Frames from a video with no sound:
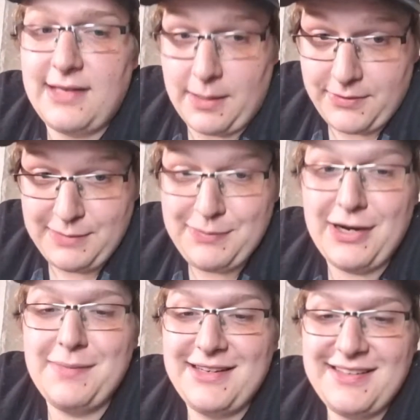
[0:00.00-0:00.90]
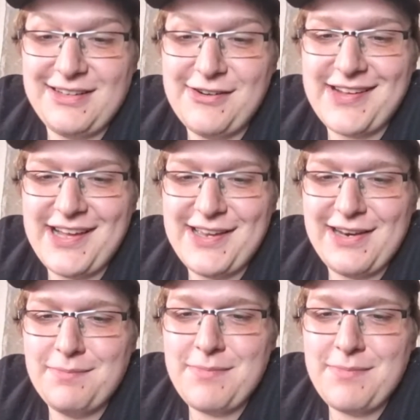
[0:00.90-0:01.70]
Deputy Prime Minister of Canada,